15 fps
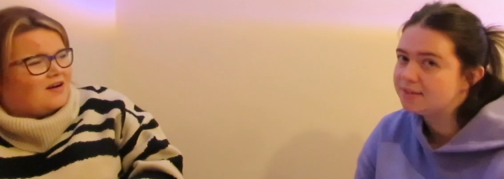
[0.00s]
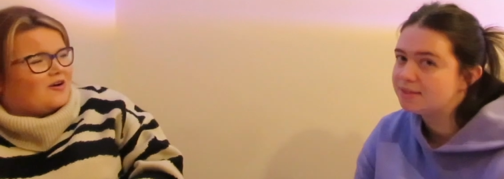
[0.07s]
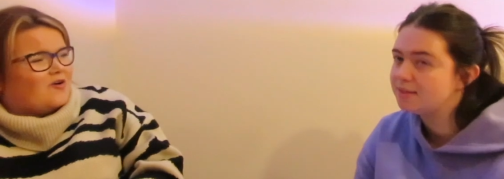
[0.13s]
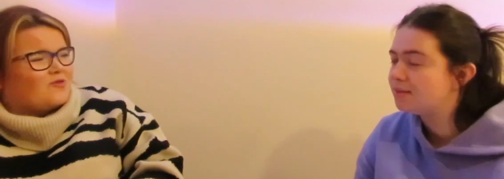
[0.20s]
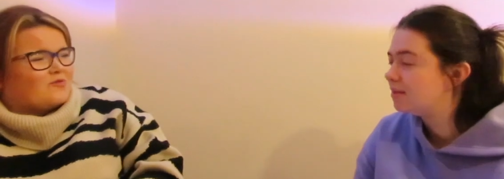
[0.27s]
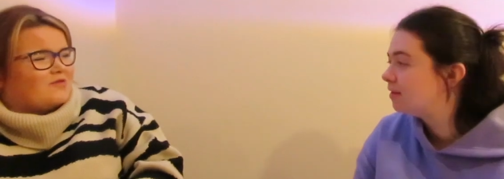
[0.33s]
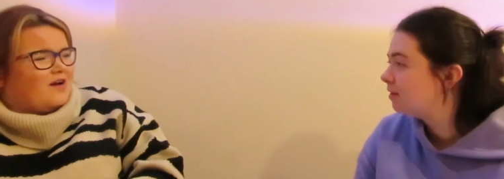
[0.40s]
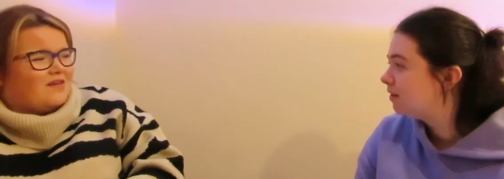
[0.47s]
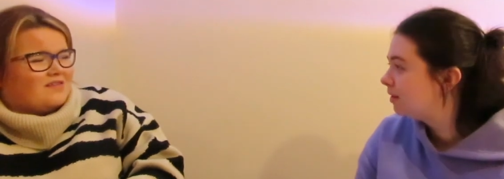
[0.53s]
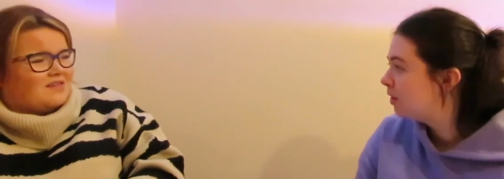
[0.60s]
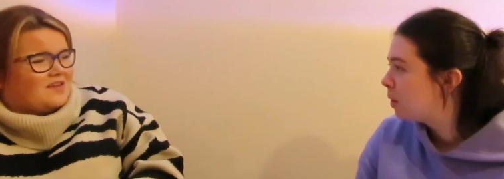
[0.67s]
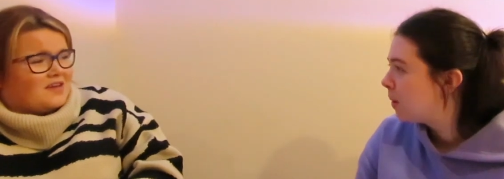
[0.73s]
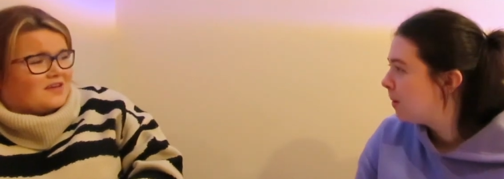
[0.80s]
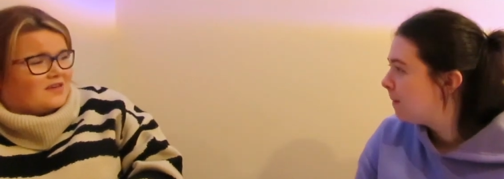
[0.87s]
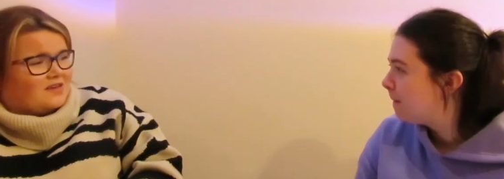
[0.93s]
Speaker 1: Oh, not
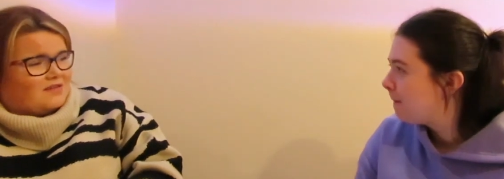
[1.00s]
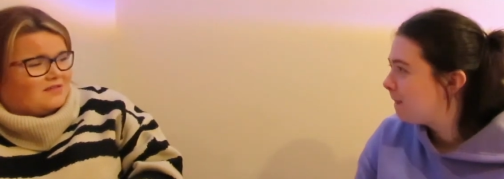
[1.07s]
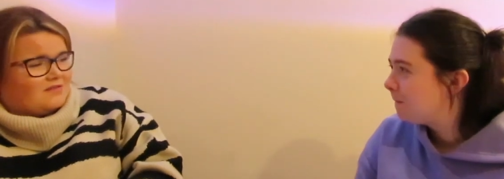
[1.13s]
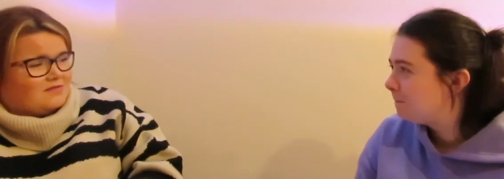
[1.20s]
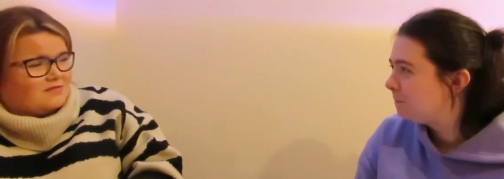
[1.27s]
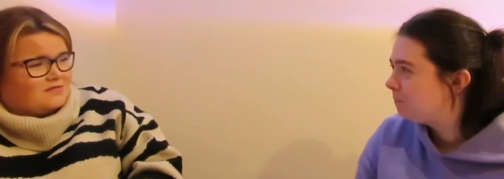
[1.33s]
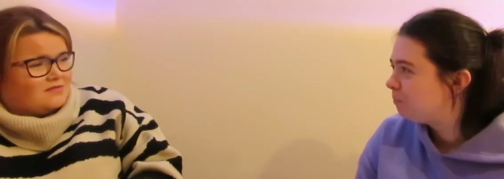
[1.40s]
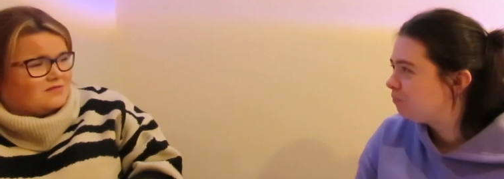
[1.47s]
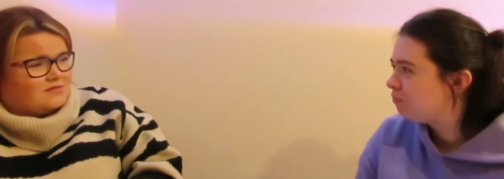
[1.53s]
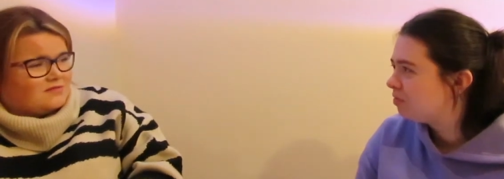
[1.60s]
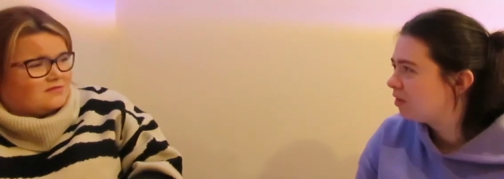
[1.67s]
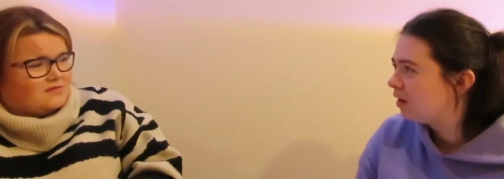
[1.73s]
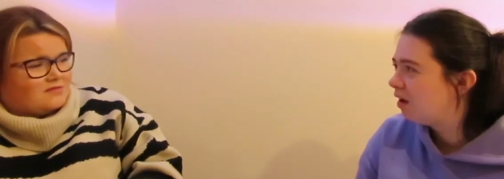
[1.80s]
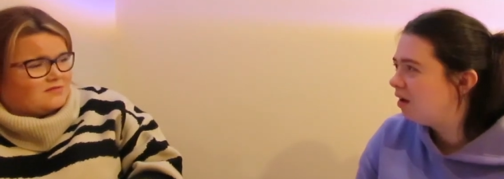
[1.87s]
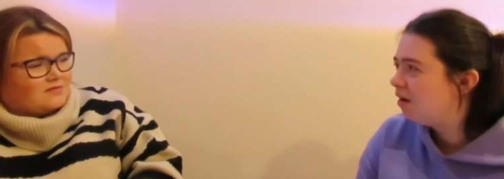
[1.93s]
an egg.
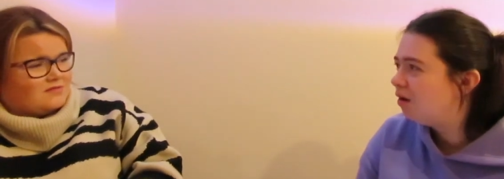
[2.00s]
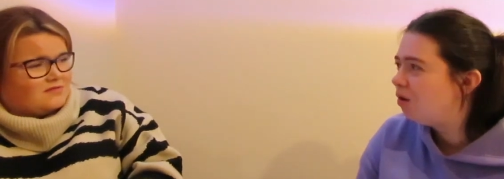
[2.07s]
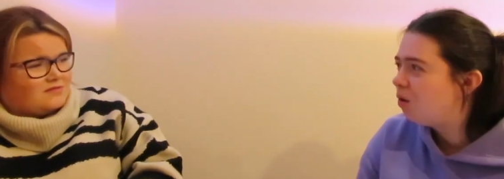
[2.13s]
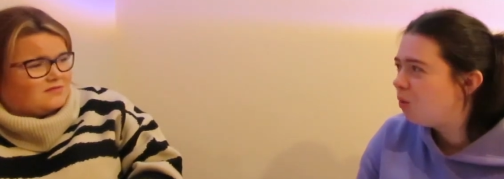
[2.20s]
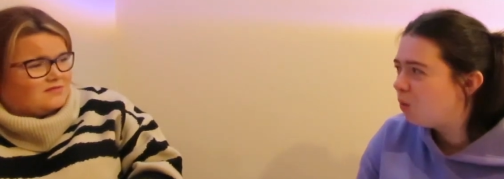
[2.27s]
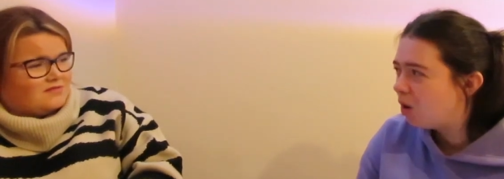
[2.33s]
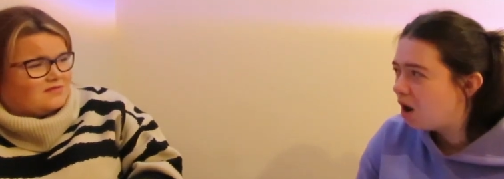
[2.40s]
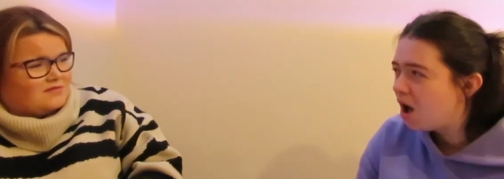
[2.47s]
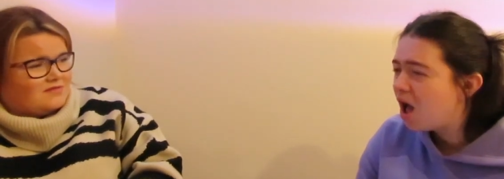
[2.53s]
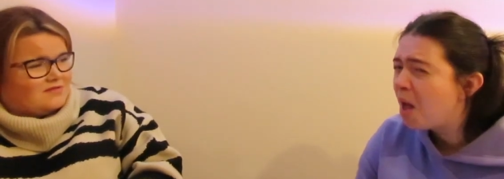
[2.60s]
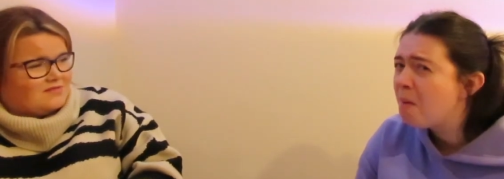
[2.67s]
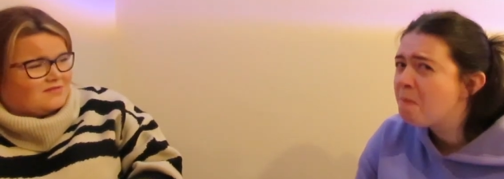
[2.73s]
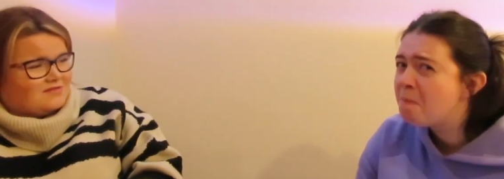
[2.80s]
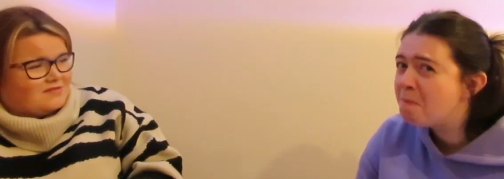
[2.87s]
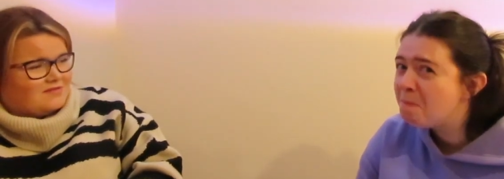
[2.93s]
Speaker 2: Oh,
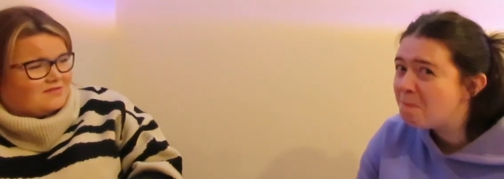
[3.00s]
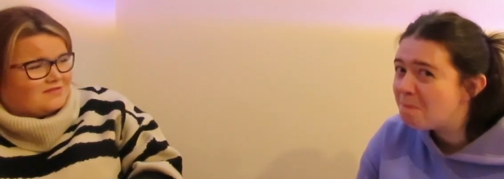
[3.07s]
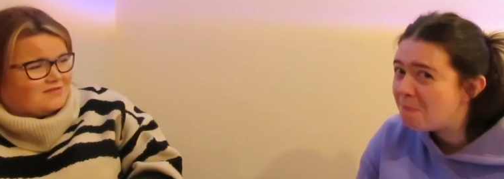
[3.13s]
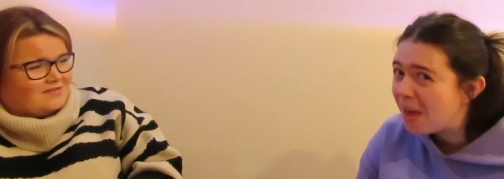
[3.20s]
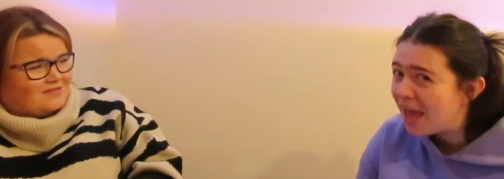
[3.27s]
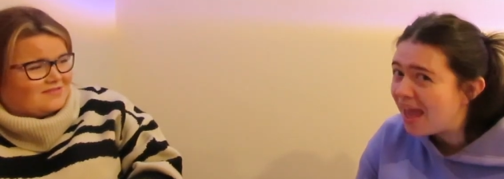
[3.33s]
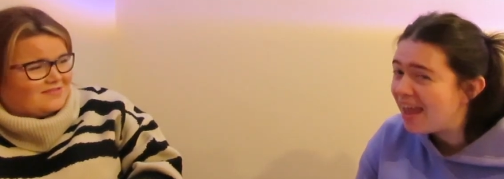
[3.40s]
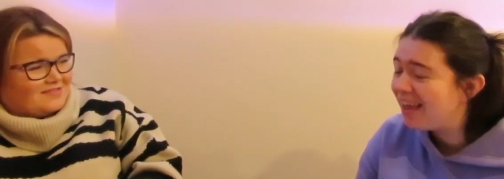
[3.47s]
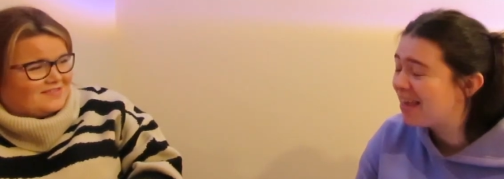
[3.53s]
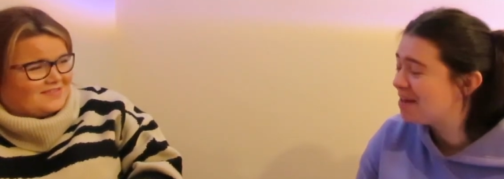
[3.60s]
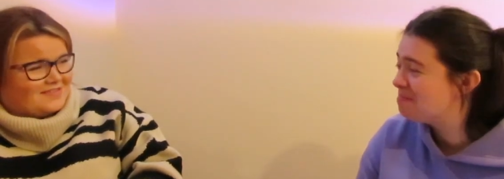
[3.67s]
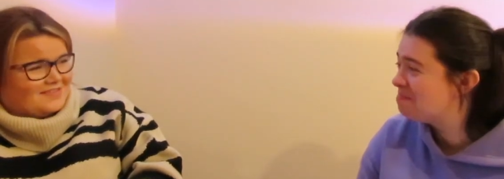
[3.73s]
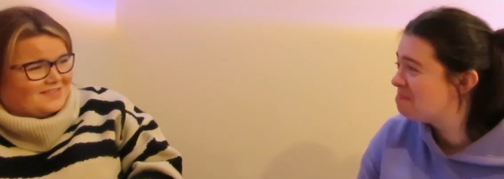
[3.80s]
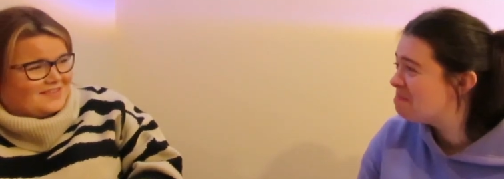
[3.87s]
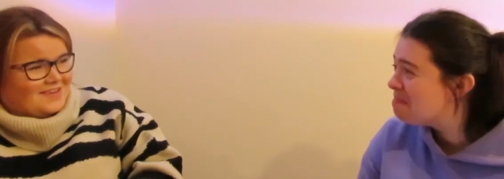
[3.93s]

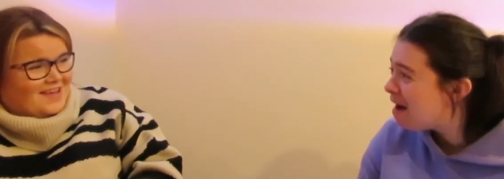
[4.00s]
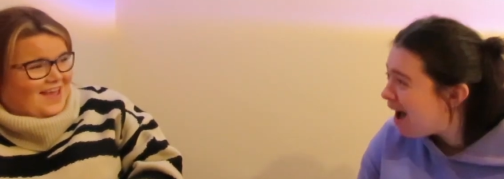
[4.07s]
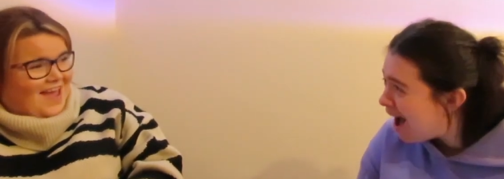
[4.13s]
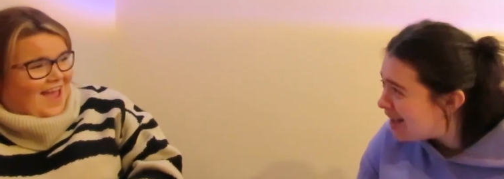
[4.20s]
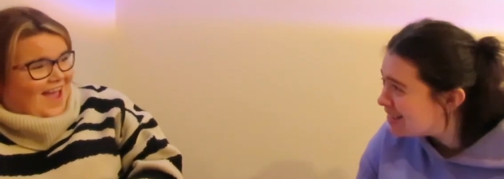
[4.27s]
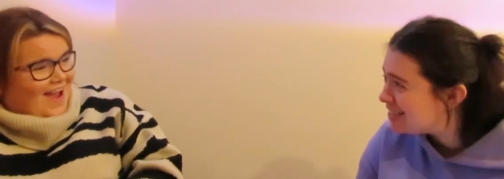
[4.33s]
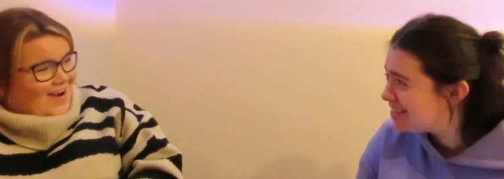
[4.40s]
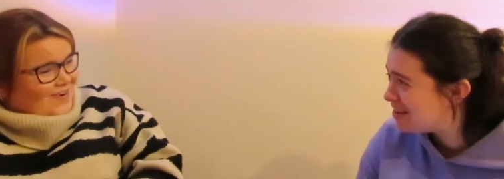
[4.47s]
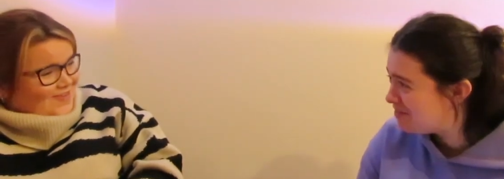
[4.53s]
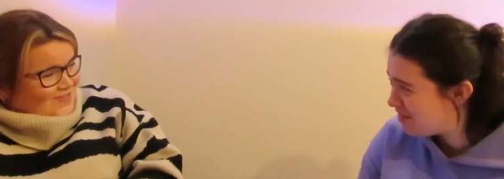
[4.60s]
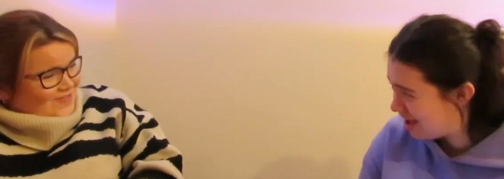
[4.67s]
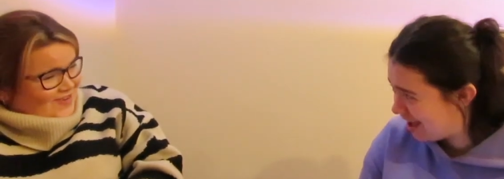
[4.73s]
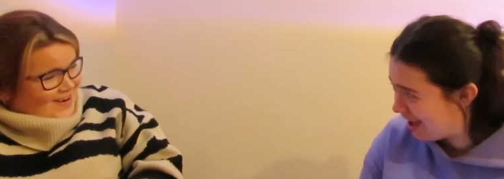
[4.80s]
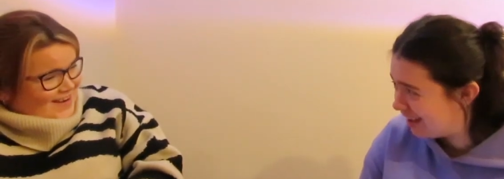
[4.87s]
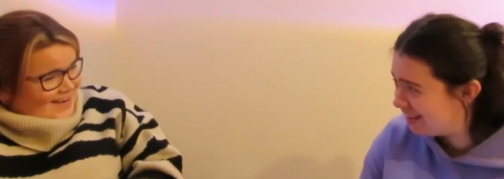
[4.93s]
big, massive
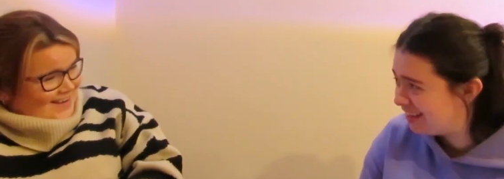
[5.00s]
egg.